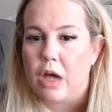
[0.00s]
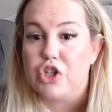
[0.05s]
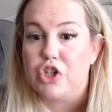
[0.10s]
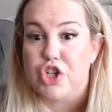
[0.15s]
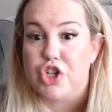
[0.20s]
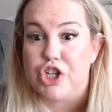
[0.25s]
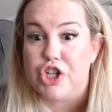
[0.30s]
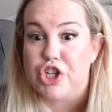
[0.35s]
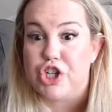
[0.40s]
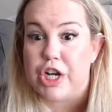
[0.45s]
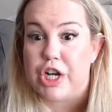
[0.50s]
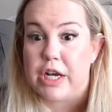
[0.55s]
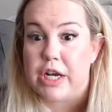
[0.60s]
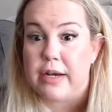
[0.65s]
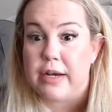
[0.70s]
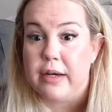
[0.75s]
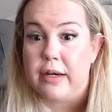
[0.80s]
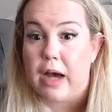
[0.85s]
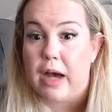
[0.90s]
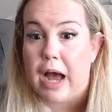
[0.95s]

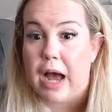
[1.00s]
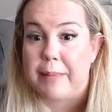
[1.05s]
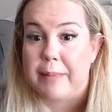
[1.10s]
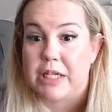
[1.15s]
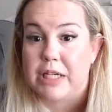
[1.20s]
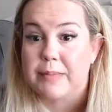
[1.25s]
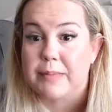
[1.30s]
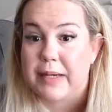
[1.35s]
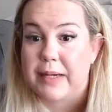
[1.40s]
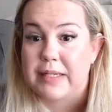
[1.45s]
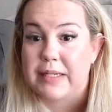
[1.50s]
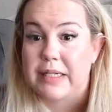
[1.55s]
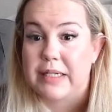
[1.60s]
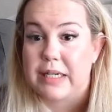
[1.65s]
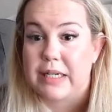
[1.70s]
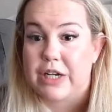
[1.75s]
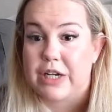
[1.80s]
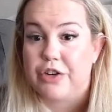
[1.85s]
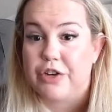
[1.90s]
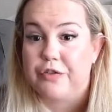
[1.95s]
Gigi, I'm expecting
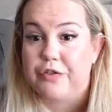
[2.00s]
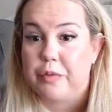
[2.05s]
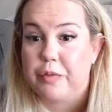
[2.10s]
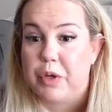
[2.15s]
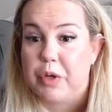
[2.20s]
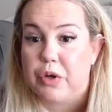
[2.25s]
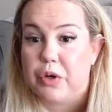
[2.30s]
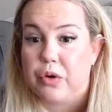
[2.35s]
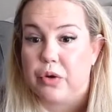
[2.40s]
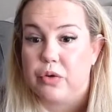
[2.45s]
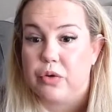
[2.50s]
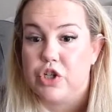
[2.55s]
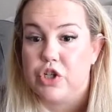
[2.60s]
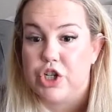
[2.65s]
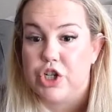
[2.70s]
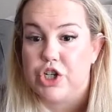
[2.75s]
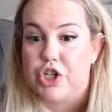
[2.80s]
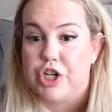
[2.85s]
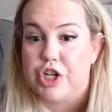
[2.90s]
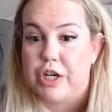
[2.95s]
to hear from you.
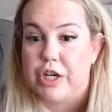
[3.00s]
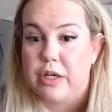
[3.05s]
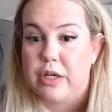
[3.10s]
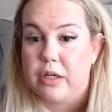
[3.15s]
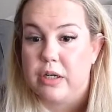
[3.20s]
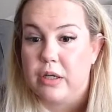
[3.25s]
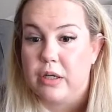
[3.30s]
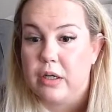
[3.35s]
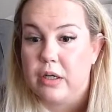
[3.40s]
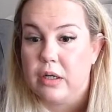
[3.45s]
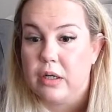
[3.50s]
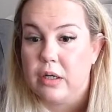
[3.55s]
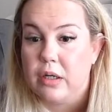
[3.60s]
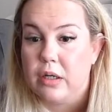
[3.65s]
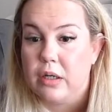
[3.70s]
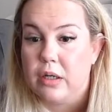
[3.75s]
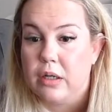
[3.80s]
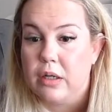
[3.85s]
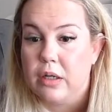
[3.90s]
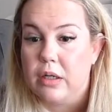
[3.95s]

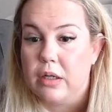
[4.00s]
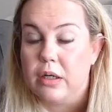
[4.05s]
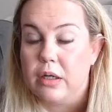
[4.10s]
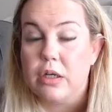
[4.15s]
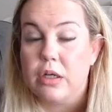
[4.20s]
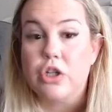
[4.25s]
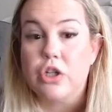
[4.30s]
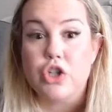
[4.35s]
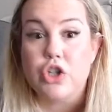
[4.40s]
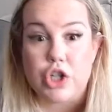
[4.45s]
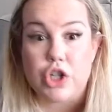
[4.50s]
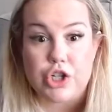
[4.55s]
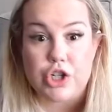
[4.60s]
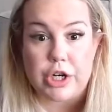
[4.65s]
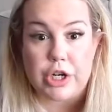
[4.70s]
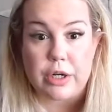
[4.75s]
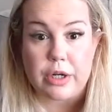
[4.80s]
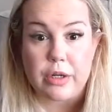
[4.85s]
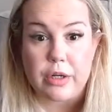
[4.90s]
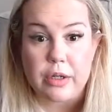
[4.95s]

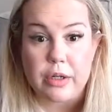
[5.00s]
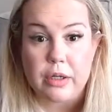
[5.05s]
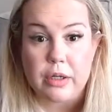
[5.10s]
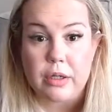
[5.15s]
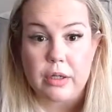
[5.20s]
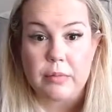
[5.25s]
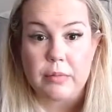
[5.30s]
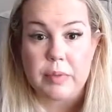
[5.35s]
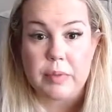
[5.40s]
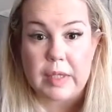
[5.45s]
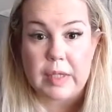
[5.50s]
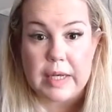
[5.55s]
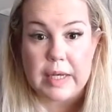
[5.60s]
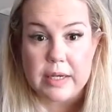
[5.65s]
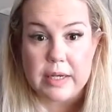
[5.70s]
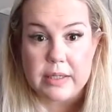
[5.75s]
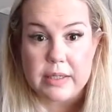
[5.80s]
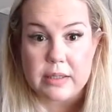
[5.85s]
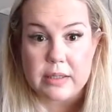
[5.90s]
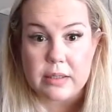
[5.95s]
Gigi,
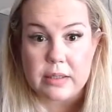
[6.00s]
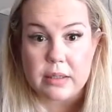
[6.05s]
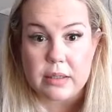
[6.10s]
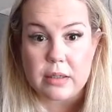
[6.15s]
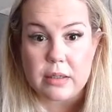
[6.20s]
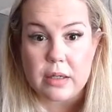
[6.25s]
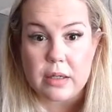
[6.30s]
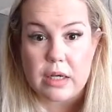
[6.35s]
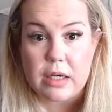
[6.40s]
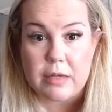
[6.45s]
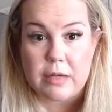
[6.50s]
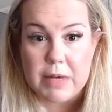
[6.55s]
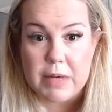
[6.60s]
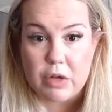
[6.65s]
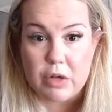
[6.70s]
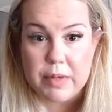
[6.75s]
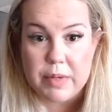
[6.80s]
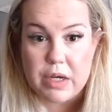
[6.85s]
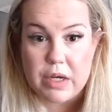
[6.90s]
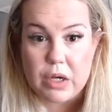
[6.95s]
please
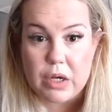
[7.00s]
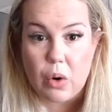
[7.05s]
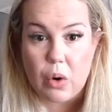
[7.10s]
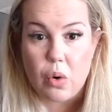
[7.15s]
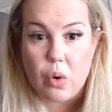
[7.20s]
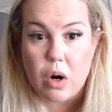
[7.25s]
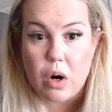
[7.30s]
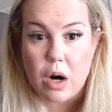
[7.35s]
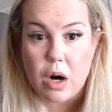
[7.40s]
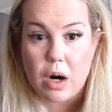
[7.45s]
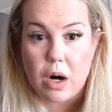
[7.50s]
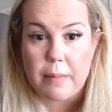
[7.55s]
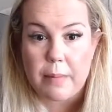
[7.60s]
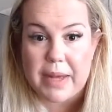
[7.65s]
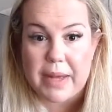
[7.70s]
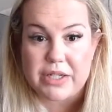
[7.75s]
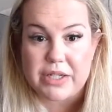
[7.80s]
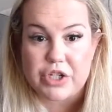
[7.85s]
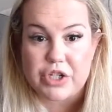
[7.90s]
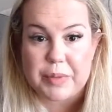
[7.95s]
email me or
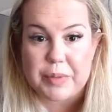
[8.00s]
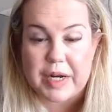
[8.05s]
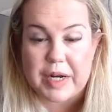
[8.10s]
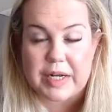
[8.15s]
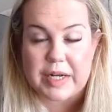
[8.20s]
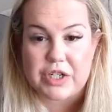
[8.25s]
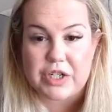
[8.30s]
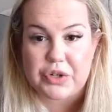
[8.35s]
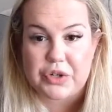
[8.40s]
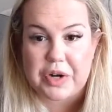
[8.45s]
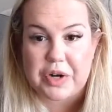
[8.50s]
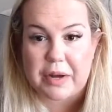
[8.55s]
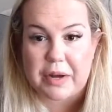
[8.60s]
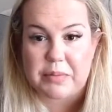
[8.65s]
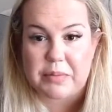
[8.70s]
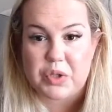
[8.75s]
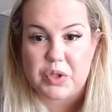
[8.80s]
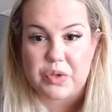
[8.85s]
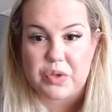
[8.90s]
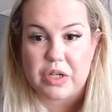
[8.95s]
message me on
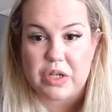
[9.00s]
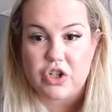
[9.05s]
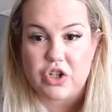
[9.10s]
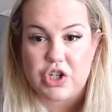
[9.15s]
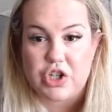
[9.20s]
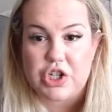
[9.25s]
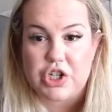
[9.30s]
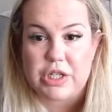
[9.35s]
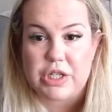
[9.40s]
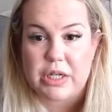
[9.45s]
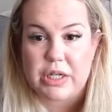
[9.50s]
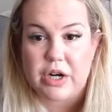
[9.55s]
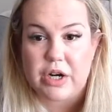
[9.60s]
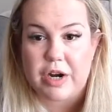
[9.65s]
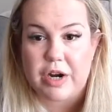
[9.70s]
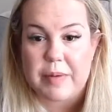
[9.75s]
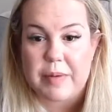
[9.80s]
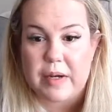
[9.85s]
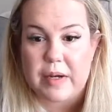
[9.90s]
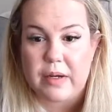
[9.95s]
Instagram. Do you think Gigi is
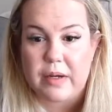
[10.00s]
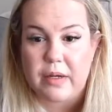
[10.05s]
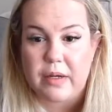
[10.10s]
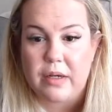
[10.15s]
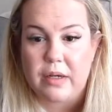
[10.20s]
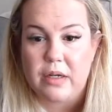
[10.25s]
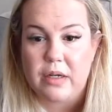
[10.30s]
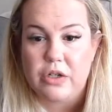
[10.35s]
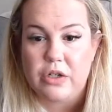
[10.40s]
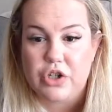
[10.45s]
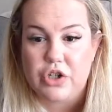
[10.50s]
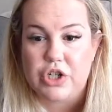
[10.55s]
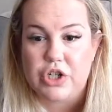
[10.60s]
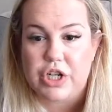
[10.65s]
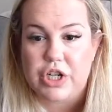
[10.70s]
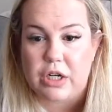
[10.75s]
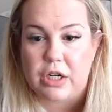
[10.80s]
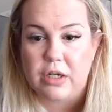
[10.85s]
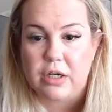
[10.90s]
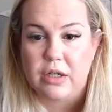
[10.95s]
hearing me?
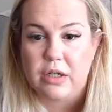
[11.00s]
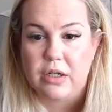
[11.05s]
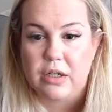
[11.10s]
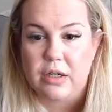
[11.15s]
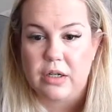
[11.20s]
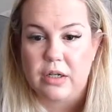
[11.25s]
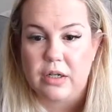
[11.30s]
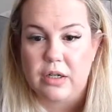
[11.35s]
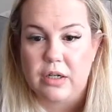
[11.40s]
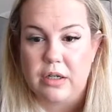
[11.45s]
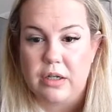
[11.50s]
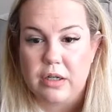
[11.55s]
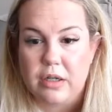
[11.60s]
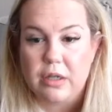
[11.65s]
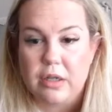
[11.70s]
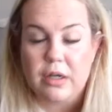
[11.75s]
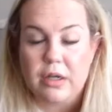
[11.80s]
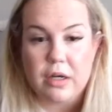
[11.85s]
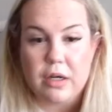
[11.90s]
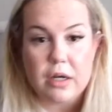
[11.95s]
Gigi
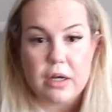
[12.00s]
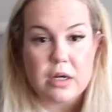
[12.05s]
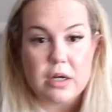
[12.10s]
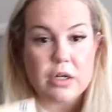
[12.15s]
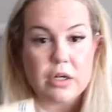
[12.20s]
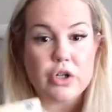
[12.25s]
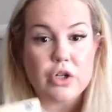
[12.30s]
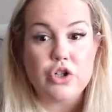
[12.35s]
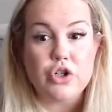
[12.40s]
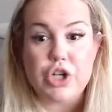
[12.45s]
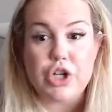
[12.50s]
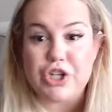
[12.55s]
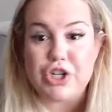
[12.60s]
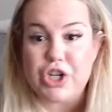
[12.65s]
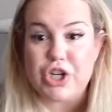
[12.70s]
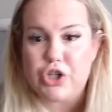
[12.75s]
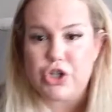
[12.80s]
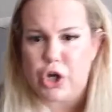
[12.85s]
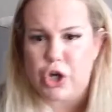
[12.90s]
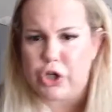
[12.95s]

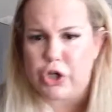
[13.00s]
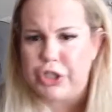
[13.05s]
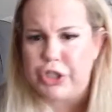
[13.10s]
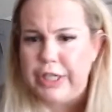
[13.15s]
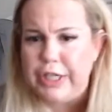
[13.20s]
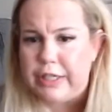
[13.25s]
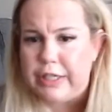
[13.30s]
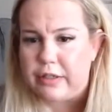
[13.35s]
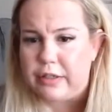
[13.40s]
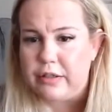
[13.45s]
Jardine.